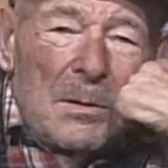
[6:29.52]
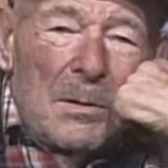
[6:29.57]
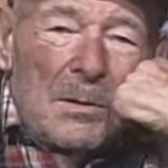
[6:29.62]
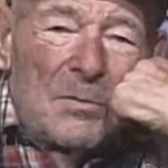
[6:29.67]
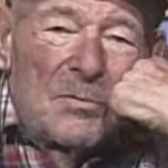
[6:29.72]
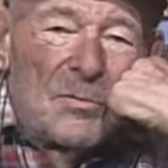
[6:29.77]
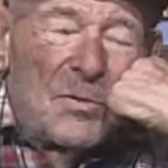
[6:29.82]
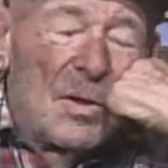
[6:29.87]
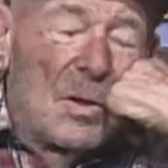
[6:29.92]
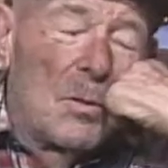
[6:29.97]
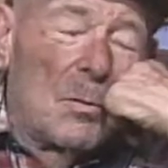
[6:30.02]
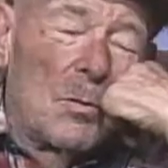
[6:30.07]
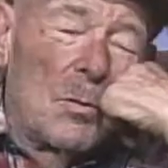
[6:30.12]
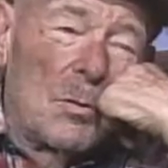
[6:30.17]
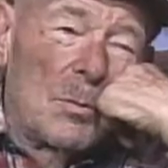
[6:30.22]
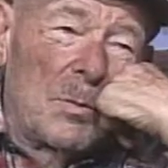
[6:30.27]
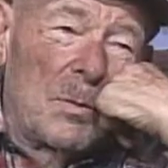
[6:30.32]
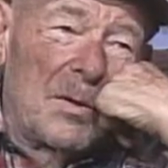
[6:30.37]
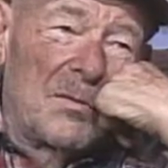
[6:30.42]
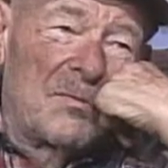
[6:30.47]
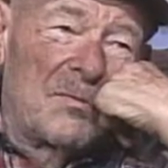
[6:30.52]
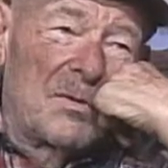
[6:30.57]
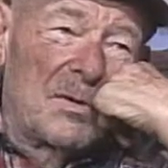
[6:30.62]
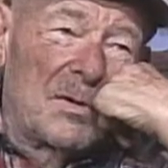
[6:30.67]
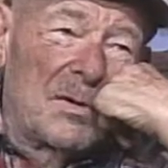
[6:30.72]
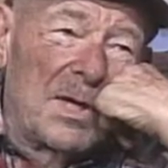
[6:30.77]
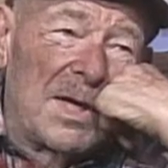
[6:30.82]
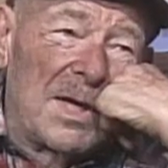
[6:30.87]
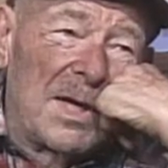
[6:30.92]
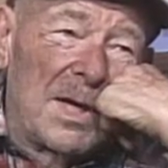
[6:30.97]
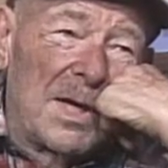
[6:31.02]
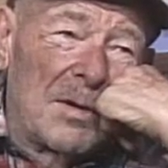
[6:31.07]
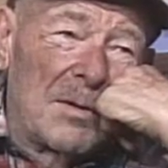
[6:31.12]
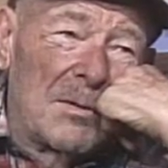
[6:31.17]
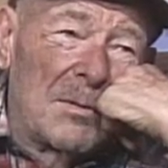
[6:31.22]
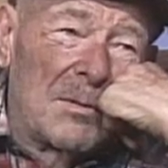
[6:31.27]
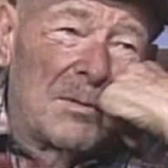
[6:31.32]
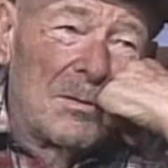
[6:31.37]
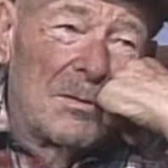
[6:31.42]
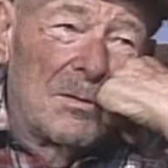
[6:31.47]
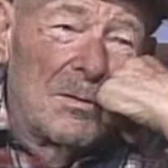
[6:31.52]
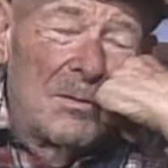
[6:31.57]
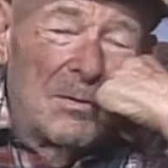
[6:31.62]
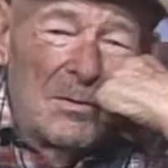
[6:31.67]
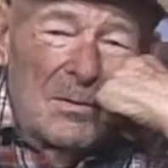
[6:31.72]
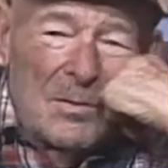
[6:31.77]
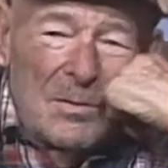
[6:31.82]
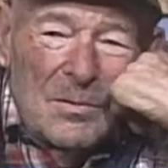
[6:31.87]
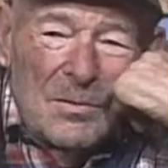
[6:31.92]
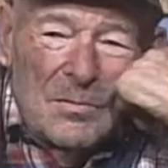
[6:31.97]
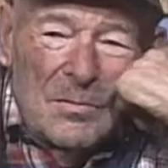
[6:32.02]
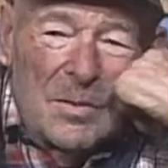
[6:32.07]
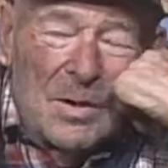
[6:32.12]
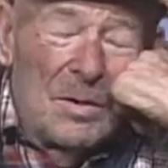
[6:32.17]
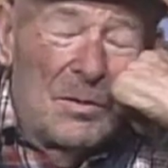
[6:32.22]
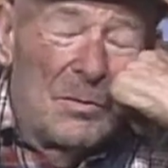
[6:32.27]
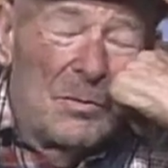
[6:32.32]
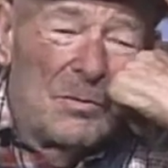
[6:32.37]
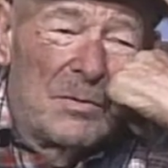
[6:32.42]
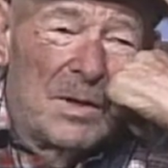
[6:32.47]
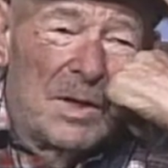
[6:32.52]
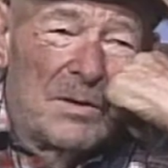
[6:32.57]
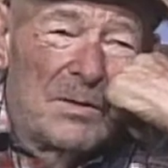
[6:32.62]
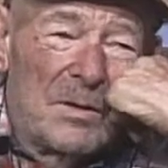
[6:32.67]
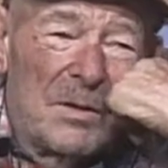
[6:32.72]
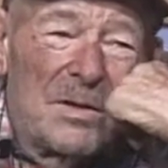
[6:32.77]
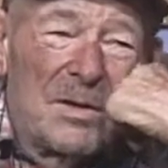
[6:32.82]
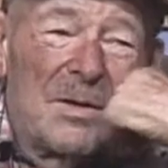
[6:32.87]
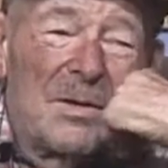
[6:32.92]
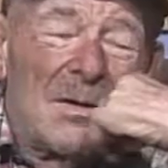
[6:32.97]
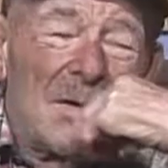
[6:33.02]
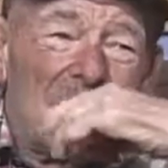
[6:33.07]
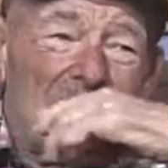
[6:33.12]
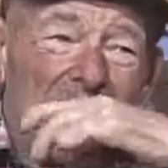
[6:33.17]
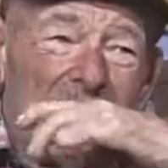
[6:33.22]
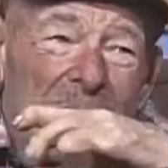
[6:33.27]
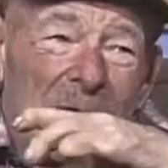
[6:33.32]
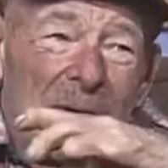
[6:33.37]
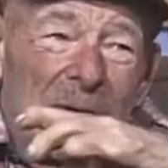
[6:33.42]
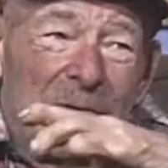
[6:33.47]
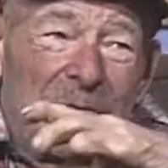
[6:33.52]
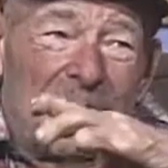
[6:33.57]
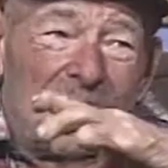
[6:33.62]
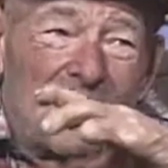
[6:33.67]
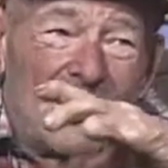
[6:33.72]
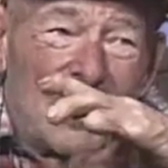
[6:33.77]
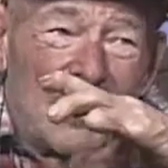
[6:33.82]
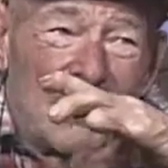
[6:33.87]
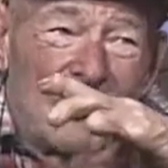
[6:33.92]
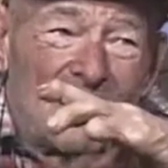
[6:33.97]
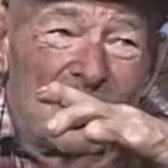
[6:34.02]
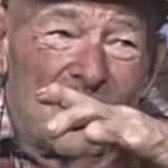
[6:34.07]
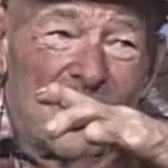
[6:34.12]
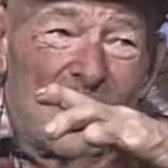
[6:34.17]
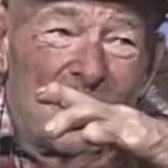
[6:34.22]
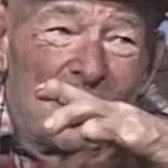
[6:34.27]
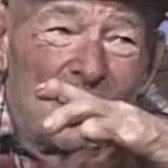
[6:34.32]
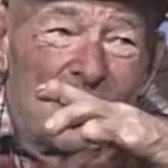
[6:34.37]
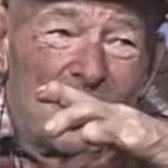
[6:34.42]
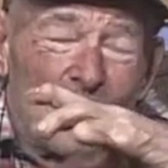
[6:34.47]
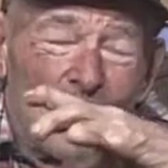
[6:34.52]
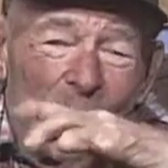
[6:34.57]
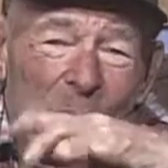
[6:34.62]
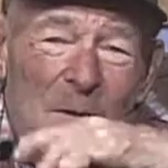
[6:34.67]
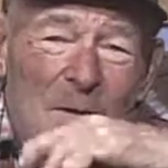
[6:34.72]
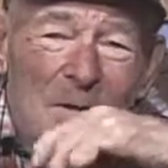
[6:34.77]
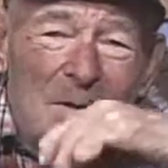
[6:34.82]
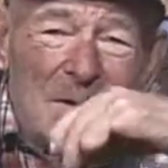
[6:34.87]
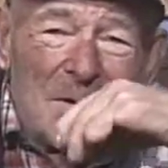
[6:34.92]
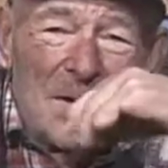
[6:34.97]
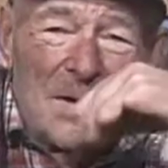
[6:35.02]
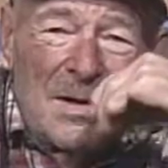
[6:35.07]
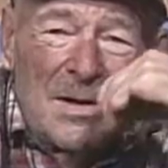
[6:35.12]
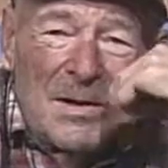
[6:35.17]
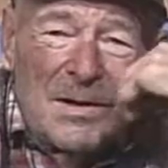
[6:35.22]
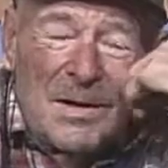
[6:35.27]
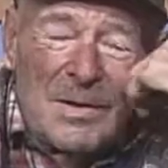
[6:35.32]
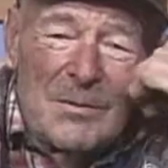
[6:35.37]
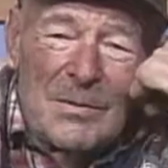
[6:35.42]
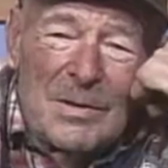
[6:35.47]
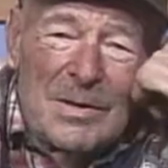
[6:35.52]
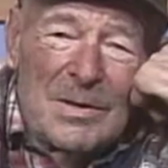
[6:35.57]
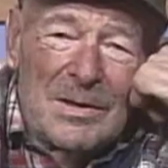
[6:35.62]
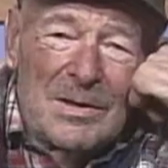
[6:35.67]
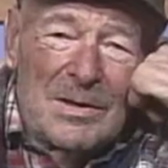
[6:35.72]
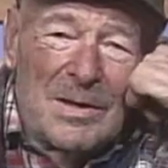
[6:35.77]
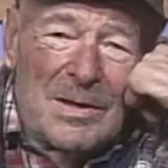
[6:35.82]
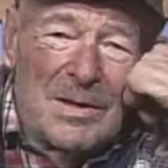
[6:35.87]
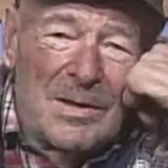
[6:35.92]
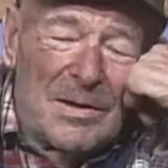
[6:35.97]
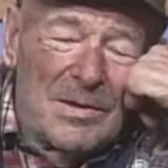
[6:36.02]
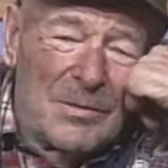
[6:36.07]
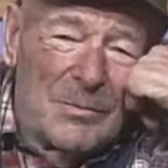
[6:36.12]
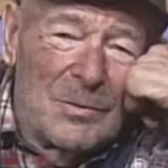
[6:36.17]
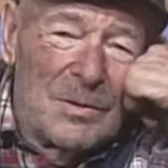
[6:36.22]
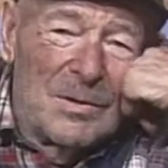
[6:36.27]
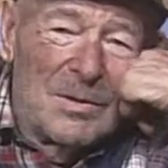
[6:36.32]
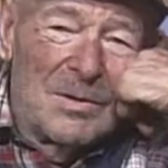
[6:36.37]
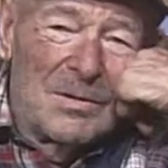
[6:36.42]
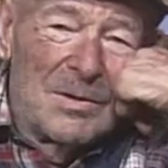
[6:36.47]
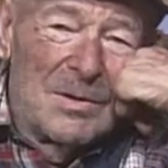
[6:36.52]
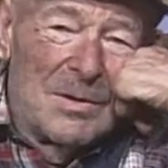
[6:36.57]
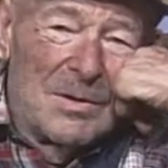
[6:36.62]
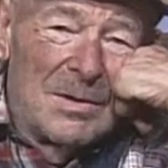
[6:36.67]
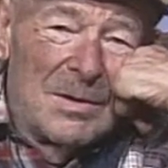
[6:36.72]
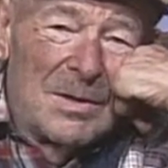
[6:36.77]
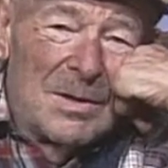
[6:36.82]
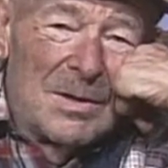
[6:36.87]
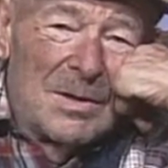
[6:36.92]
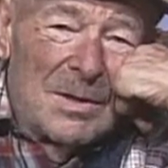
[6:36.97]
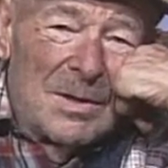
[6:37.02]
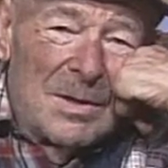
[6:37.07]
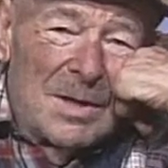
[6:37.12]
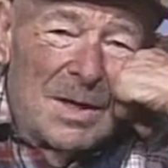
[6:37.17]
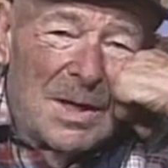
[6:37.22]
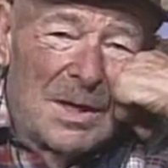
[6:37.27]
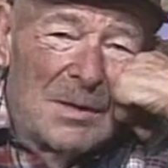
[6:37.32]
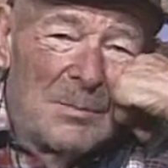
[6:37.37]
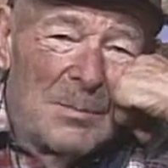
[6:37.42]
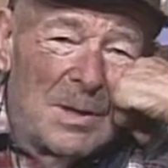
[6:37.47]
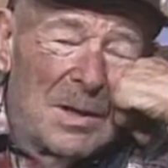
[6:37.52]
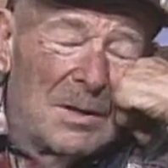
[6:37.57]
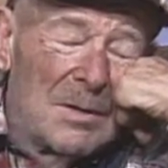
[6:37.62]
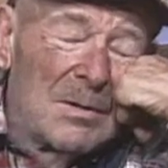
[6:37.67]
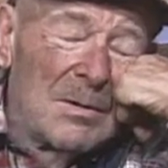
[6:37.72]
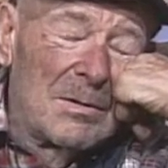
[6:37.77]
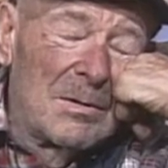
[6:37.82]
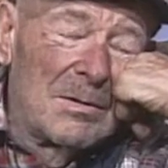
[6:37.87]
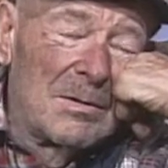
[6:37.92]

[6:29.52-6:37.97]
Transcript: still won't lift the can. So I knew then that the outside was worn, and I went in and got another one that had been